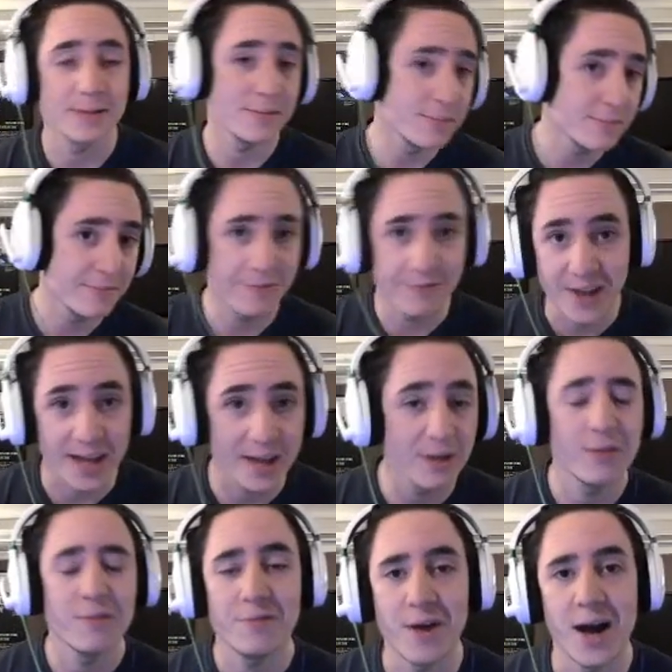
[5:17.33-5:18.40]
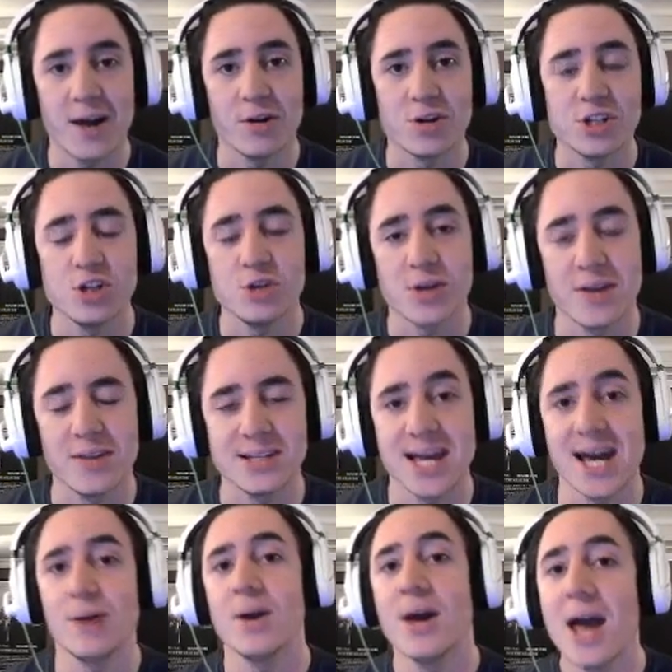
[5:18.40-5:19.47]
flick fire onto you, get the
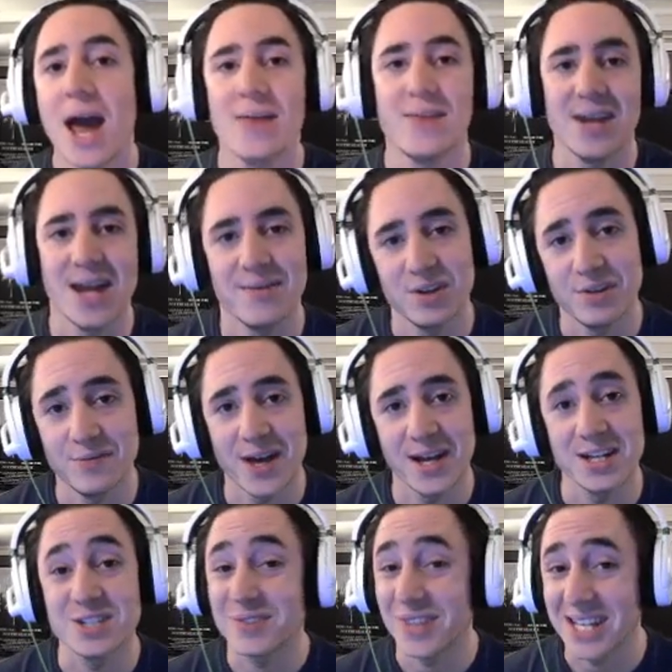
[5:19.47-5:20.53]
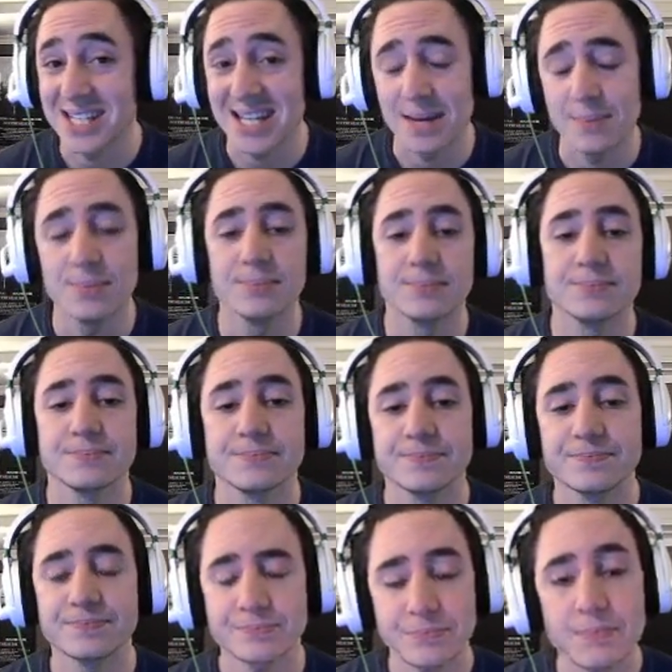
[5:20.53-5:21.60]
down, and then have an advantage for their team.
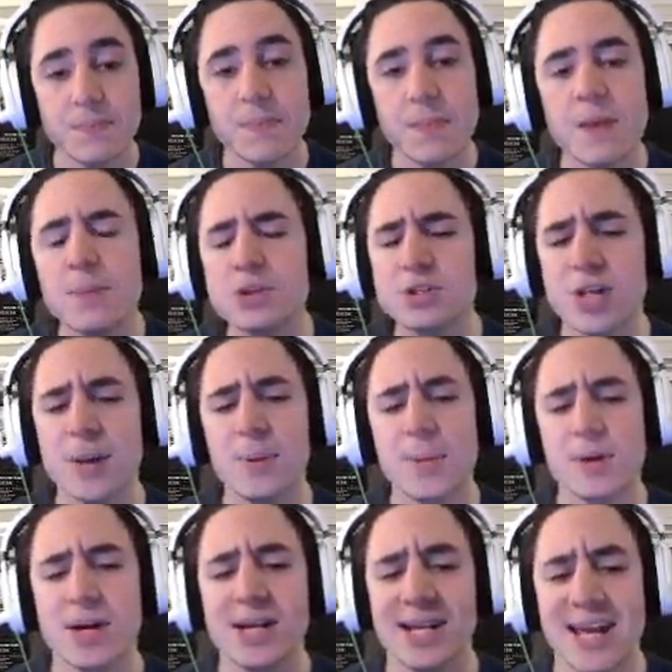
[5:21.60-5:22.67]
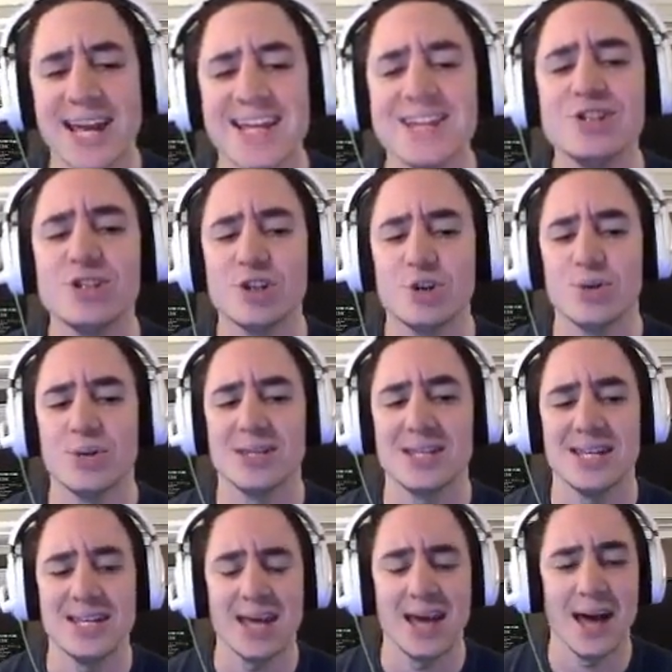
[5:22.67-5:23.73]
Plus double upgrade into
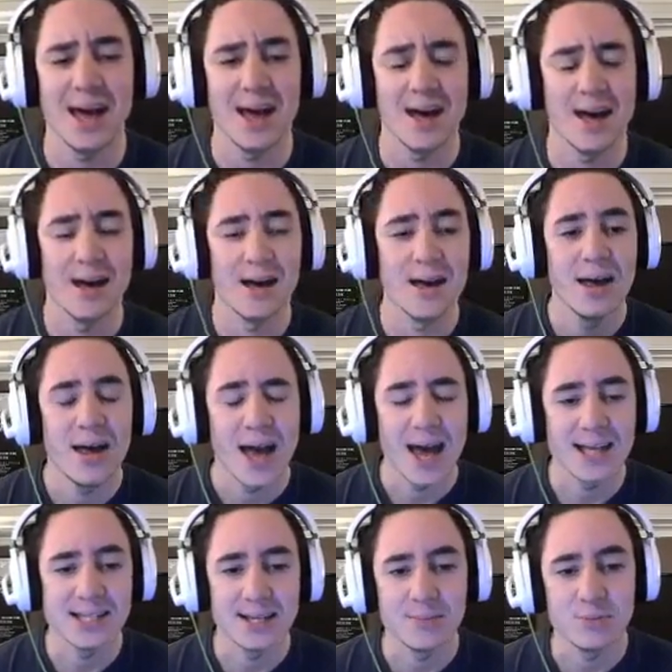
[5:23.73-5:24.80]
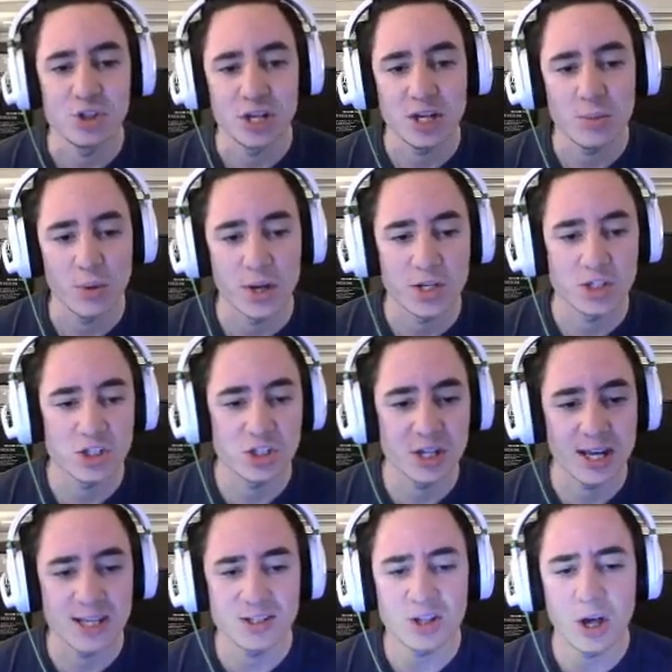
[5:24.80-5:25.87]
the SMG, which
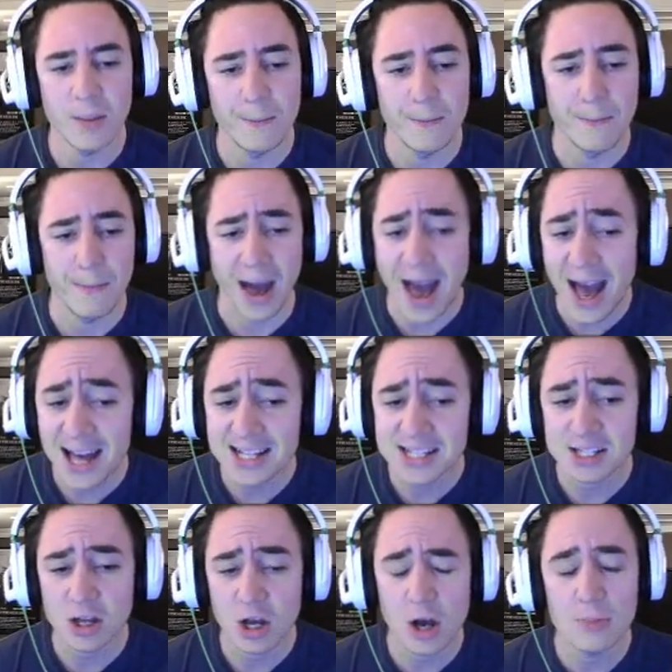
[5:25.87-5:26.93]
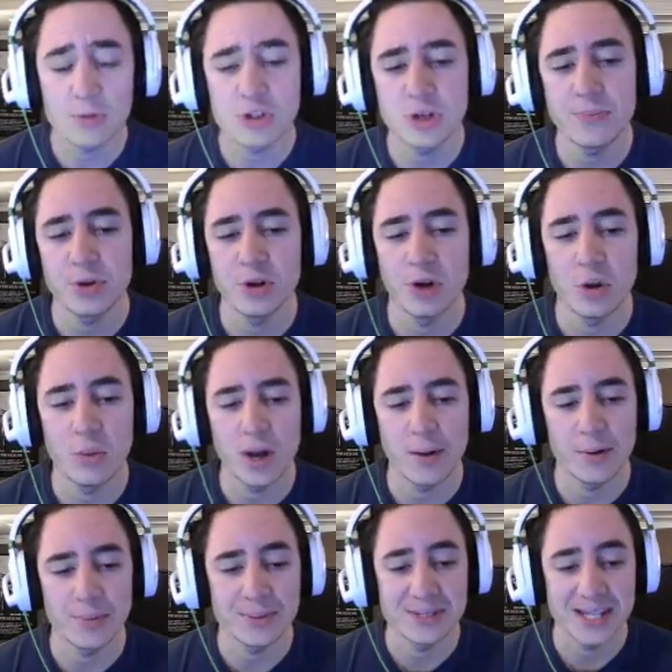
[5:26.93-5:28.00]
is not a bad option, but not one I
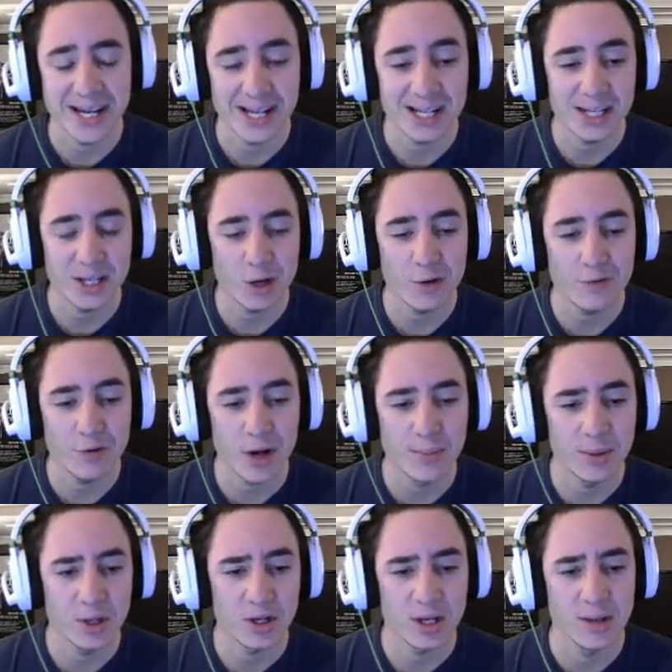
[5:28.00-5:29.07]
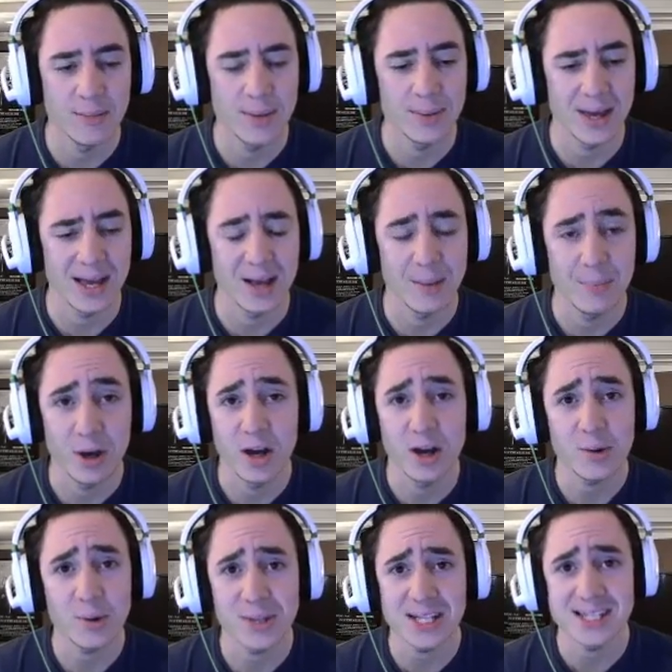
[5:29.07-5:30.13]
would particularly go for. I'd be looking at maybe getting a perk
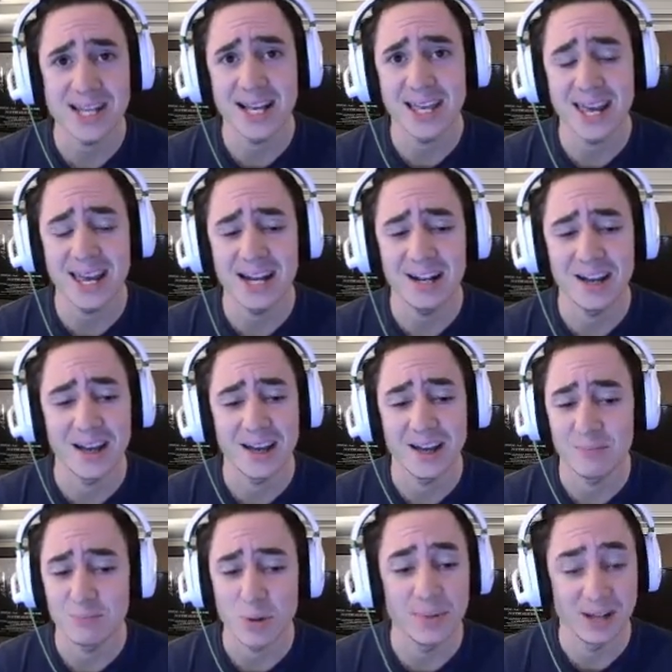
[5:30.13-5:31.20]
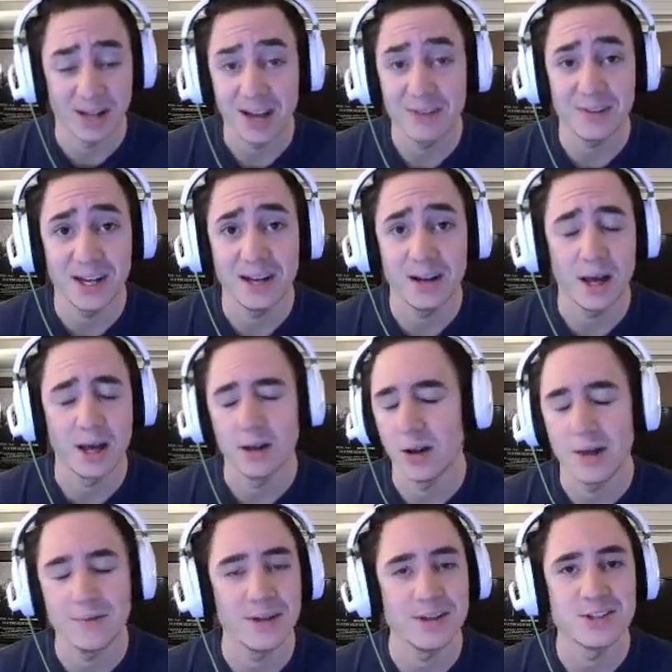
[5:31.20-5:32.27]
with that 10k, like probably Lifeline. Not
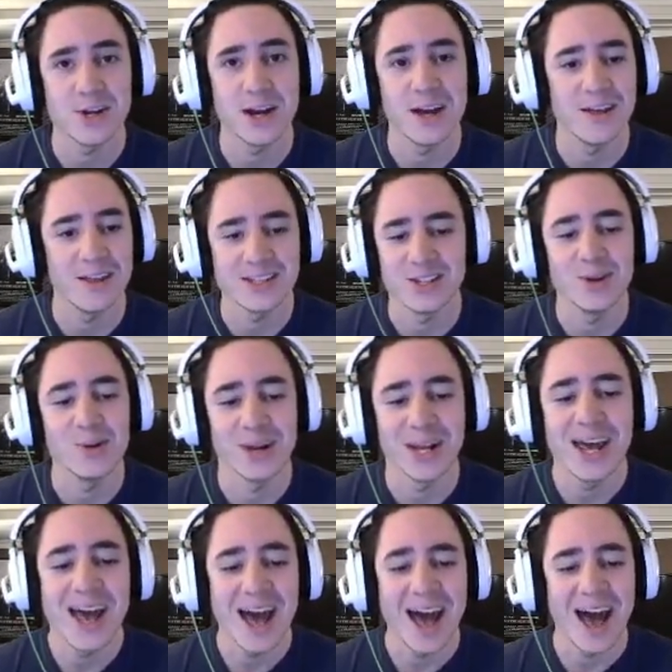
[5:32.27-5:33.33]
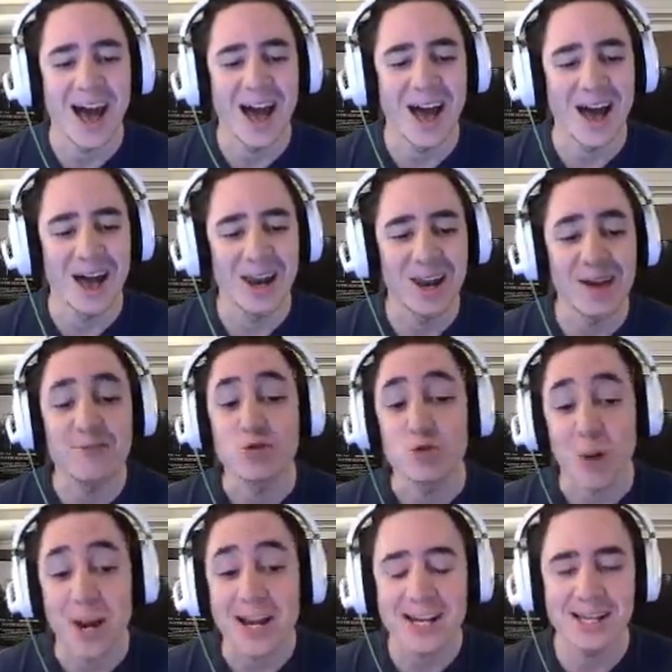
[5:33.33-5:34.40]
Lifeline, sorry, that's the new one. Life
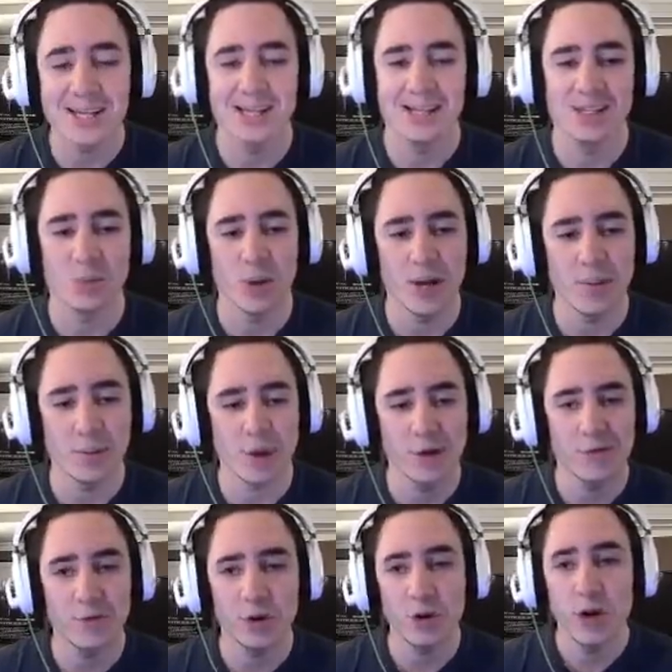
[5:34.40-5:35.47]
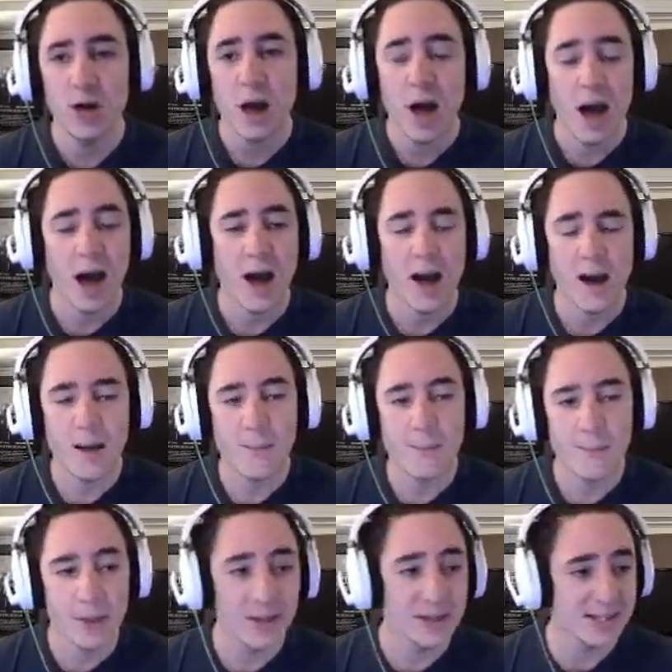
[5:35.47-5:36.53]
Drain is the one I would go for. But
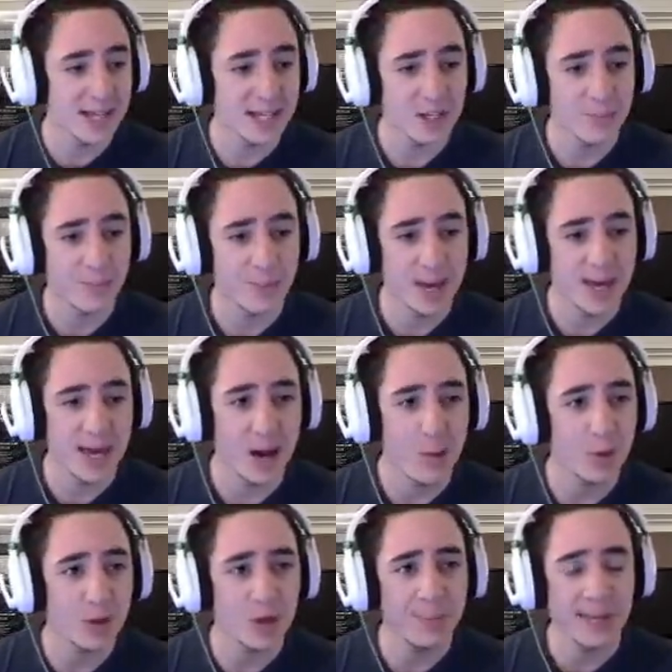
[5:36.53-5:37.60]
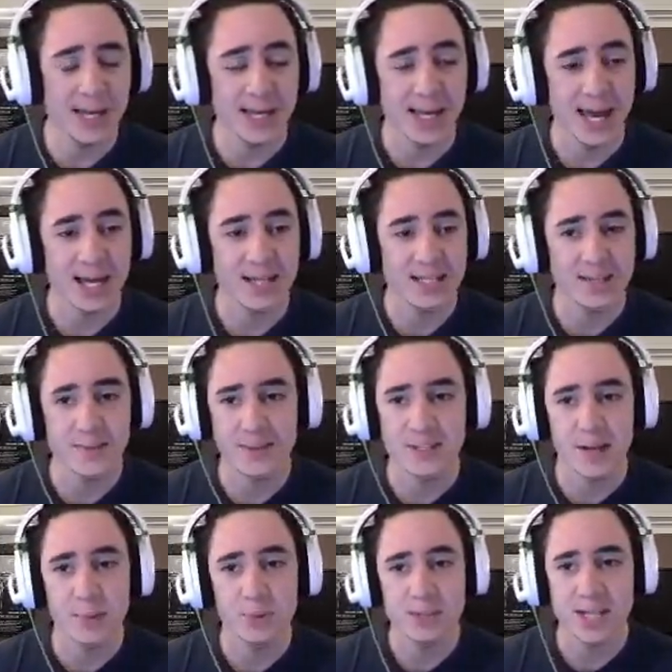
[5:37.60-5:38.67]
they decided to go B. I wouldn't go B again, because if they
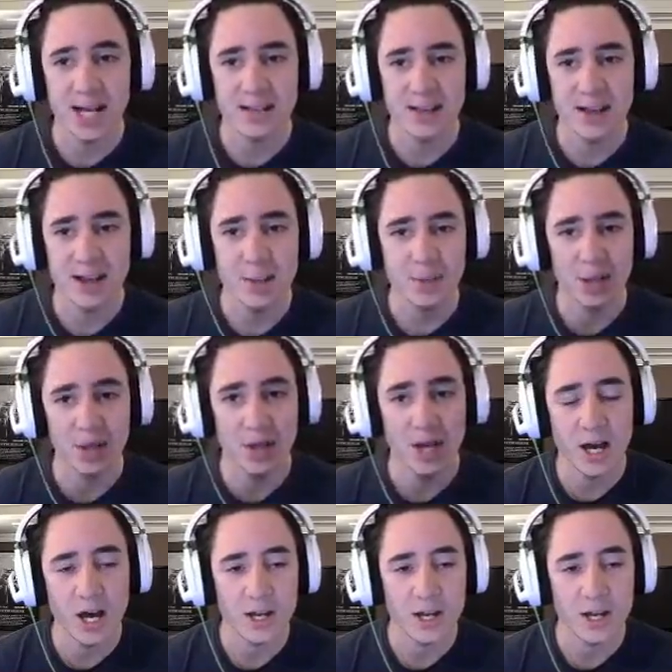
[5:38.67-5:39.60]
double stack there, it can be a lot harder,